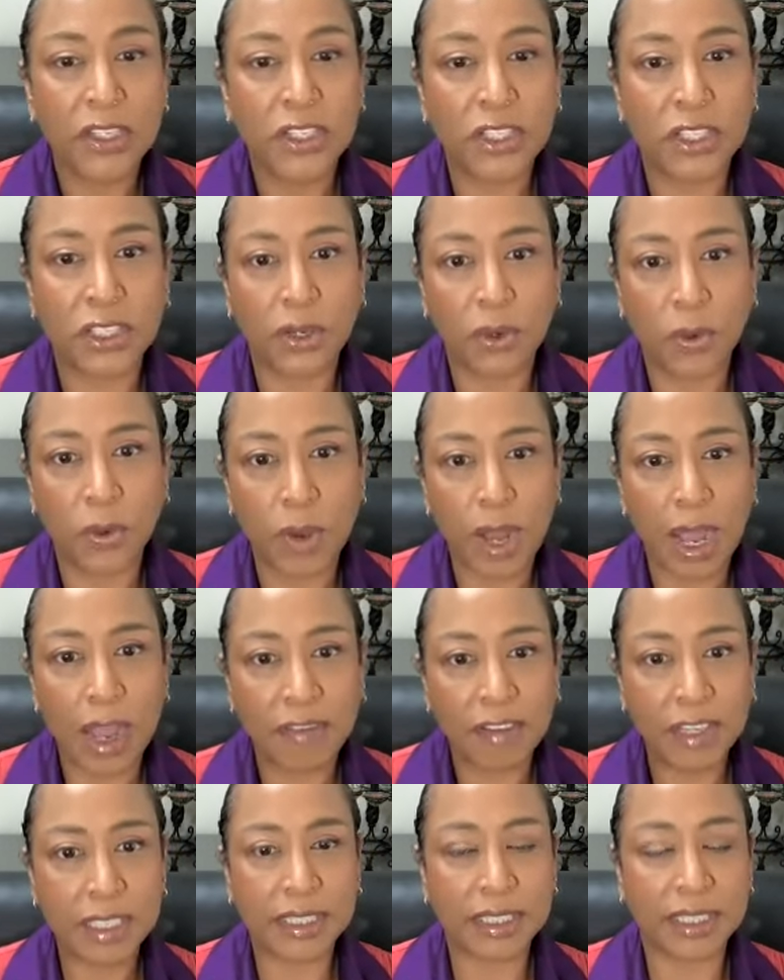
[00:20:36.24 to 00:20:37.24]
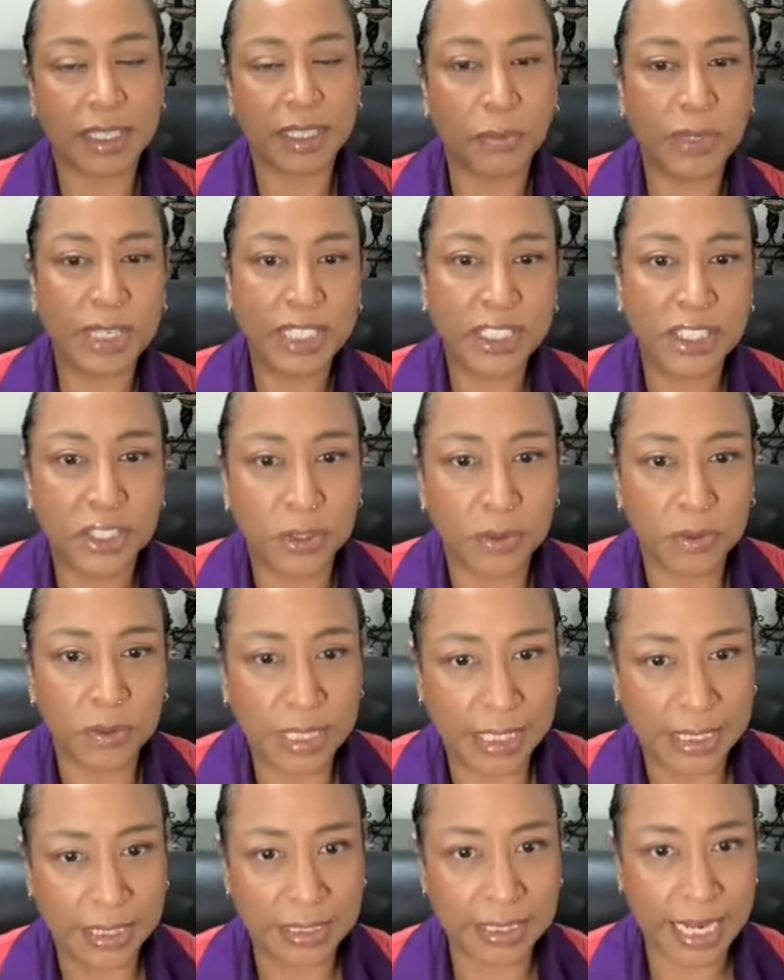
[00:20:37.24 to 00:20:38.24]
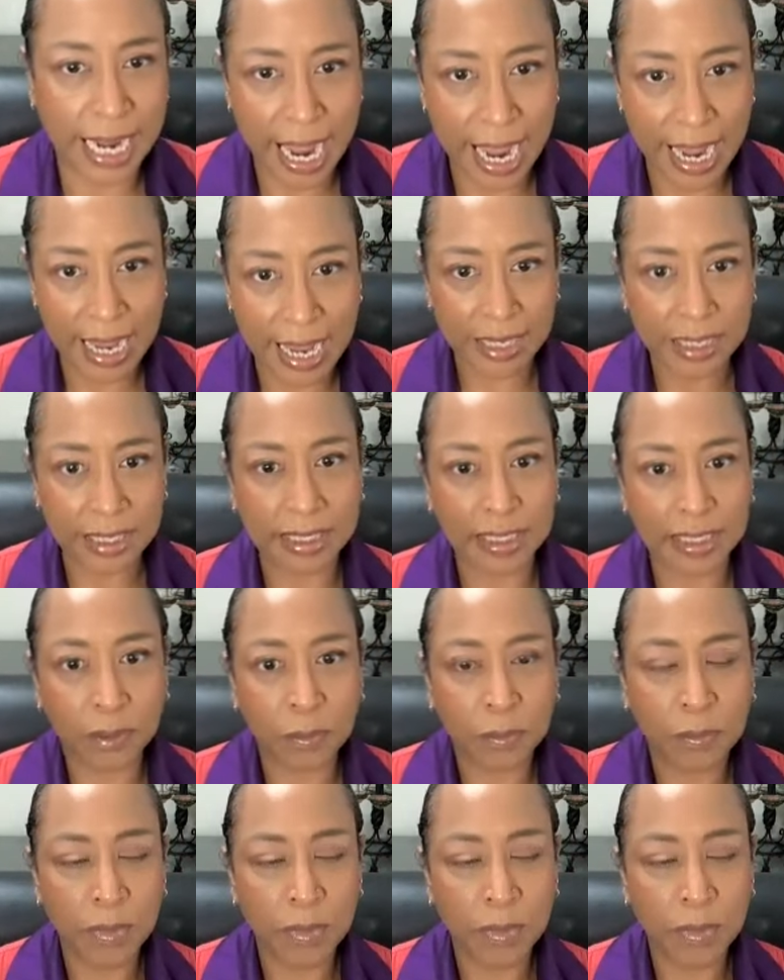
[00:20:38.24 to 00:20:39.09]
So obviously, we do need to ask,